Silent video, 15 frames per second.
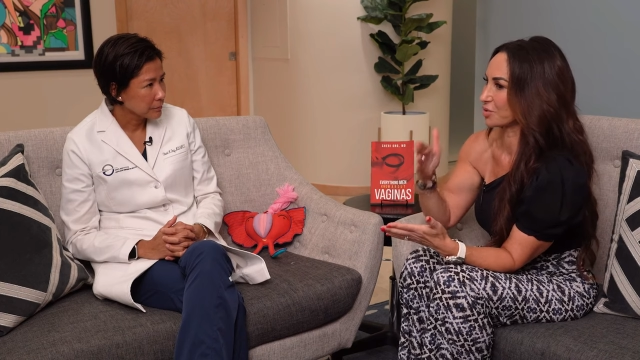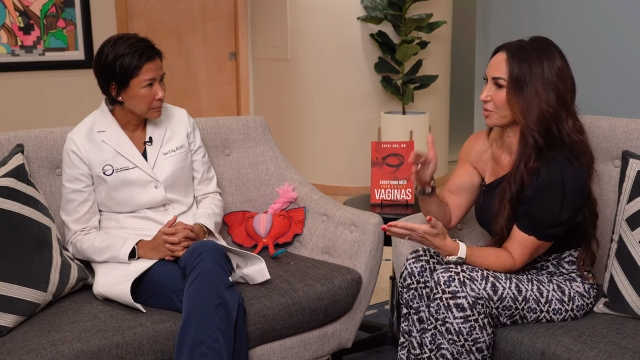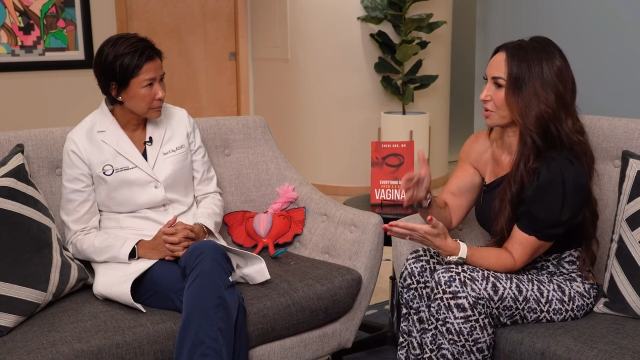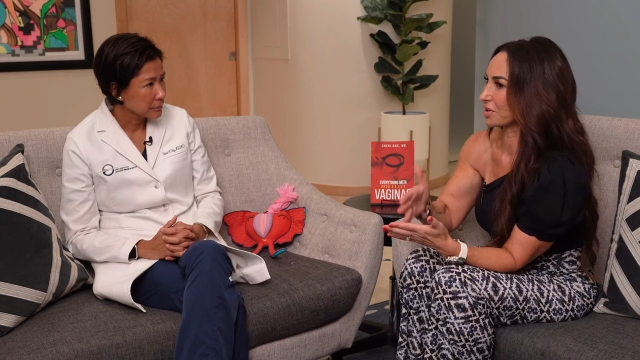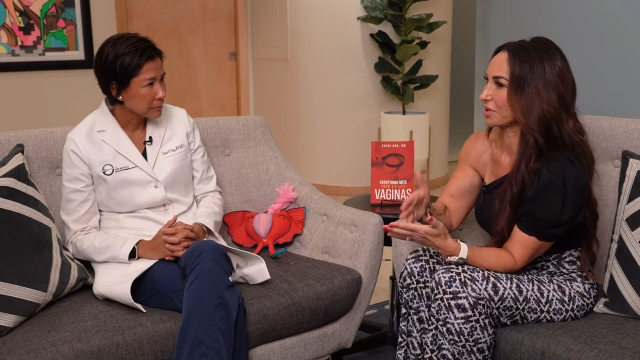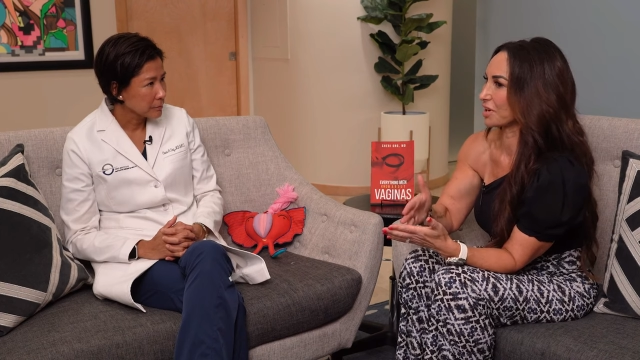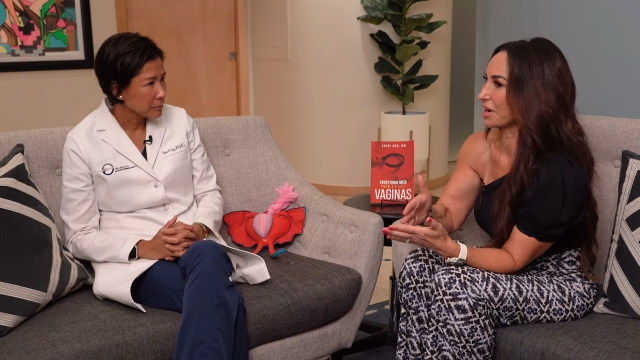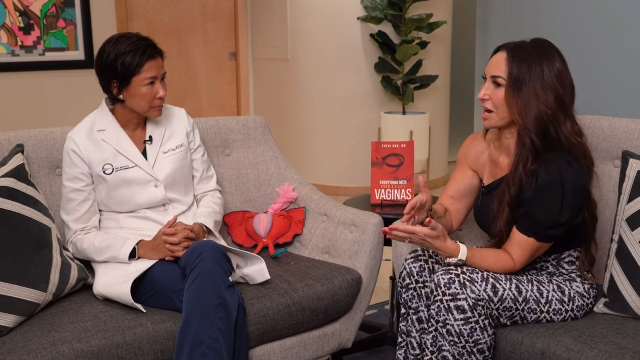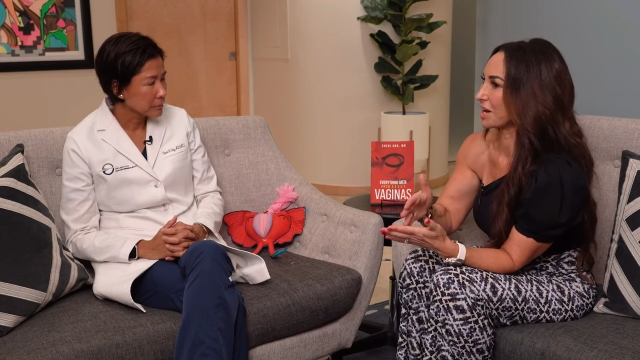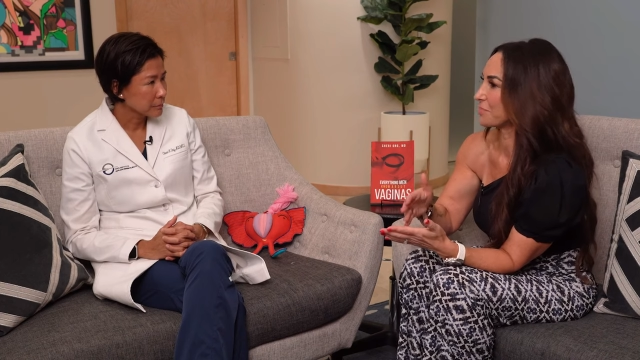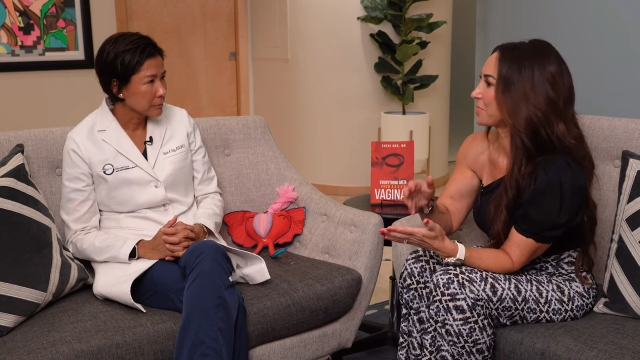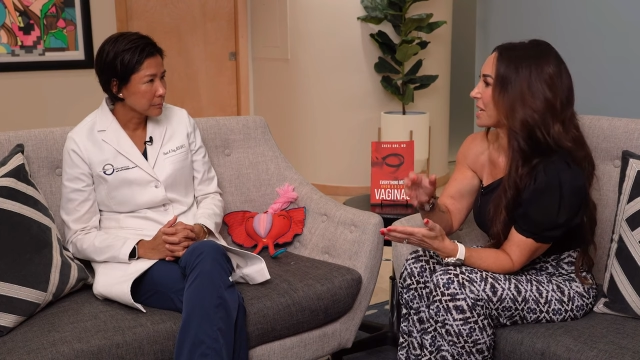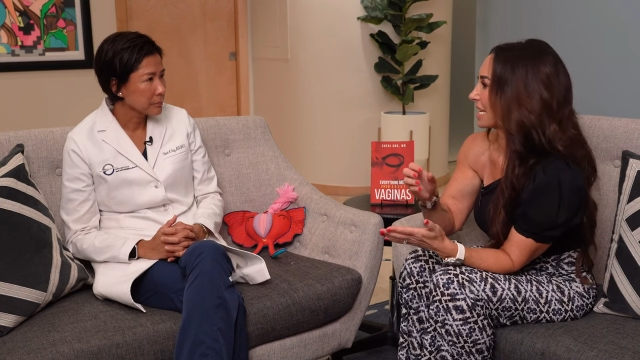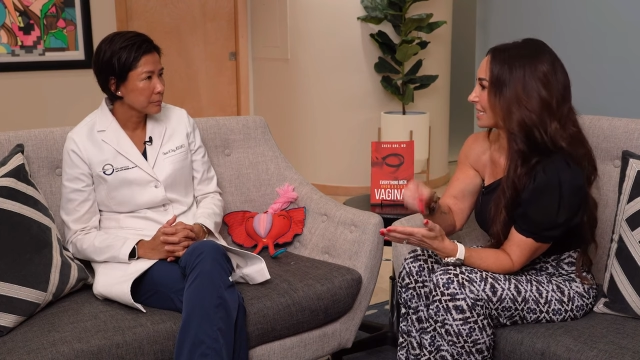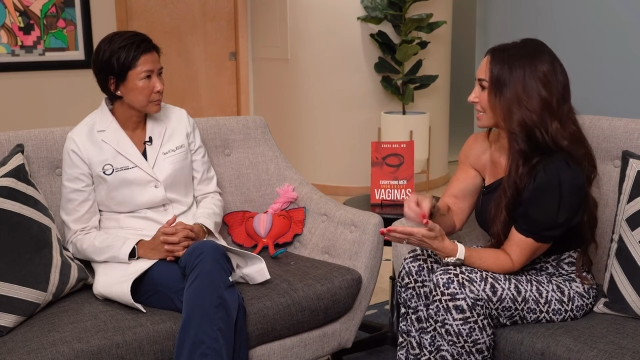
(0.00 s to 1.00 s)
Speaker 1: or uh,
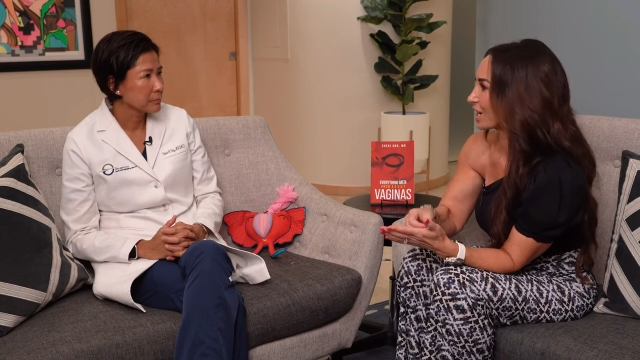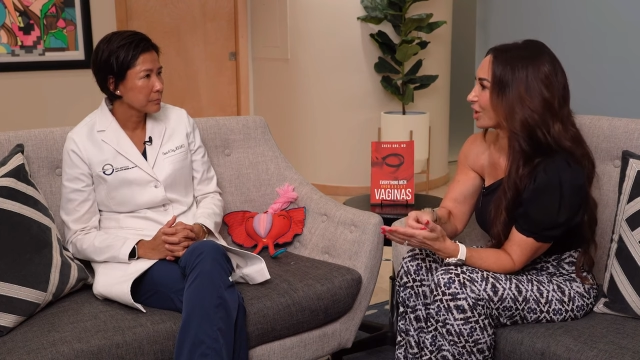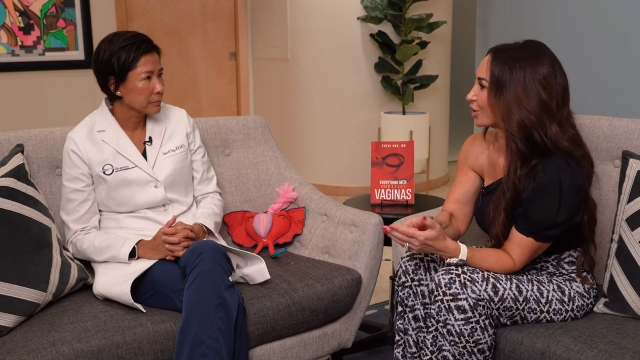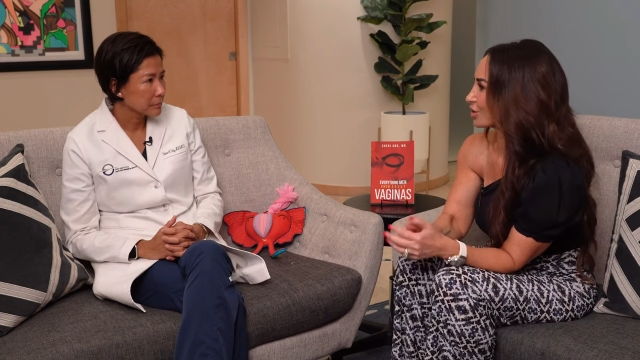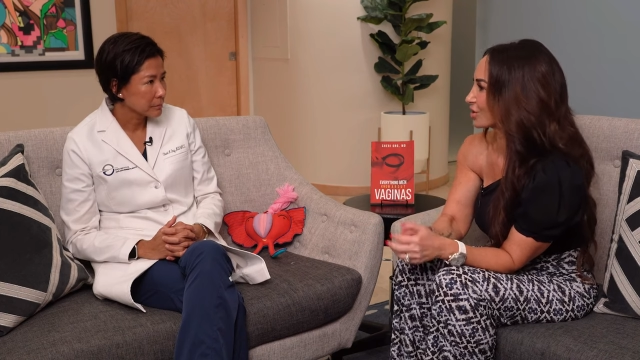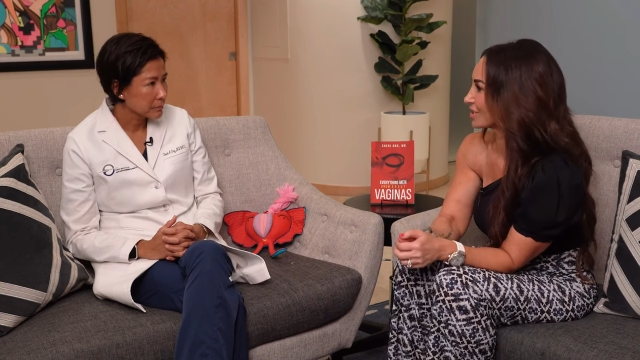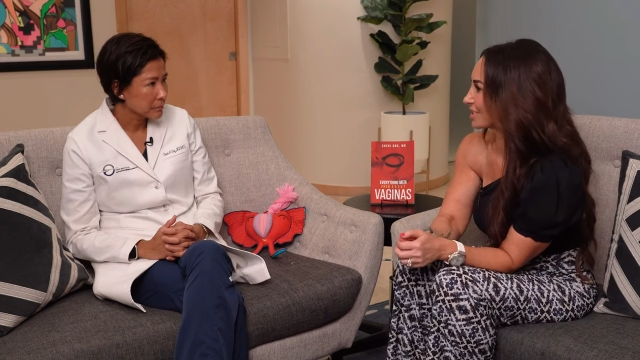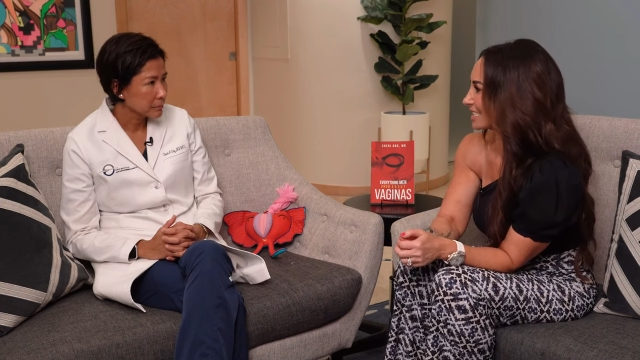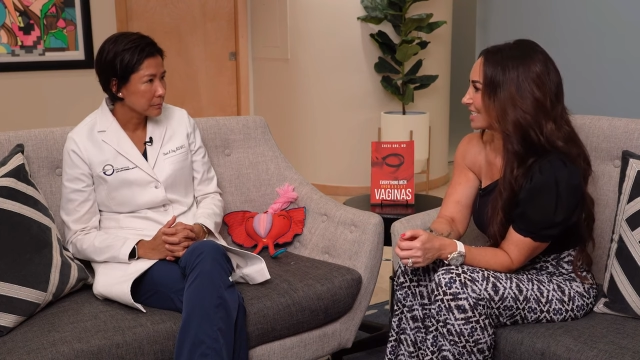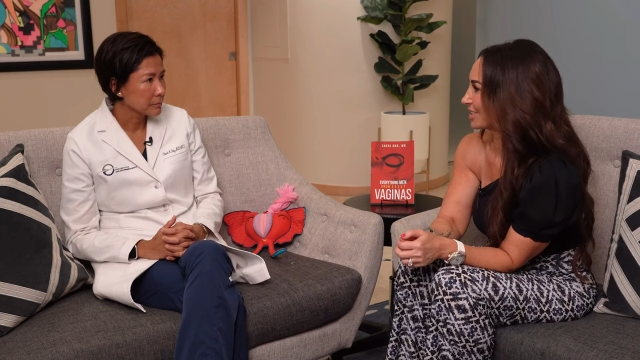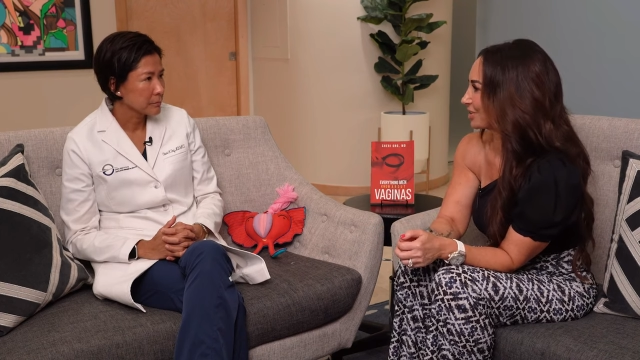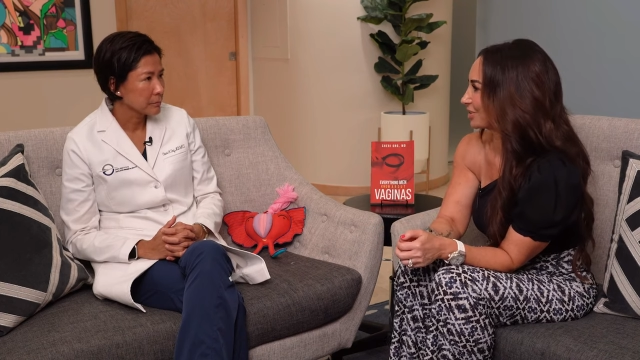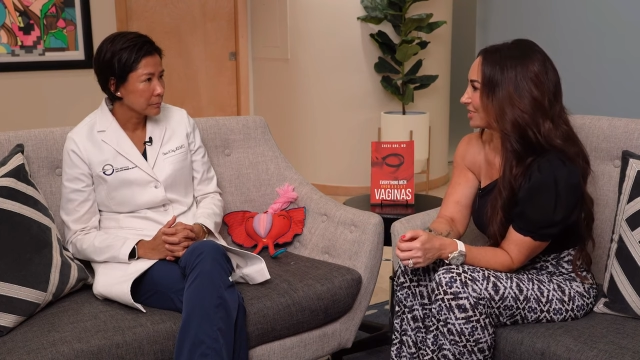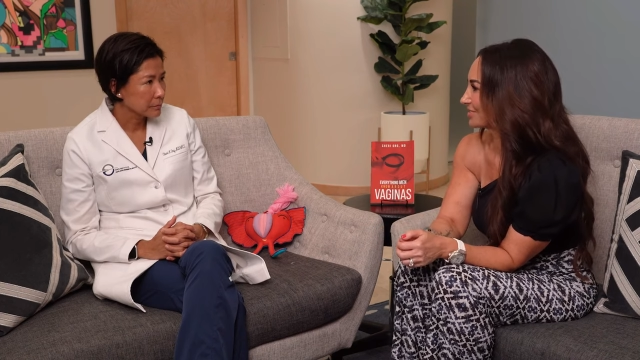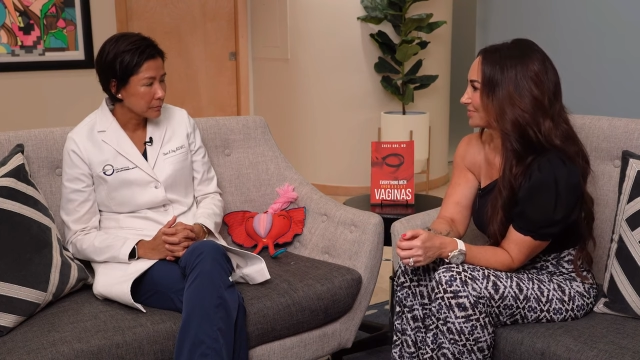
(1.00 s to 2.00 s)
painkillers to
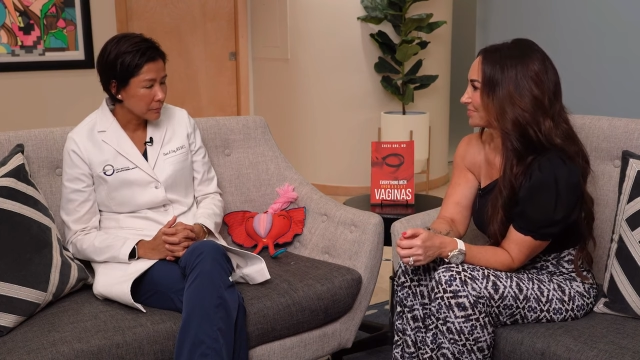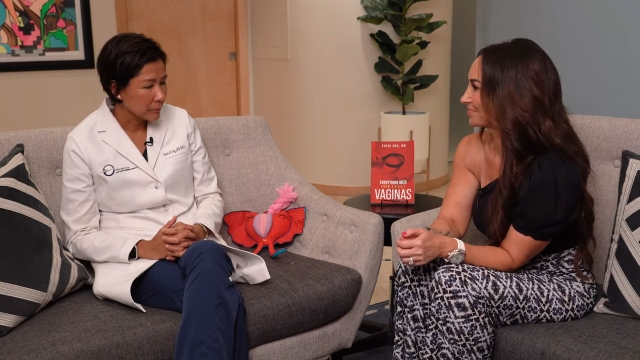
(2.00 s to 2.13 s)
heal?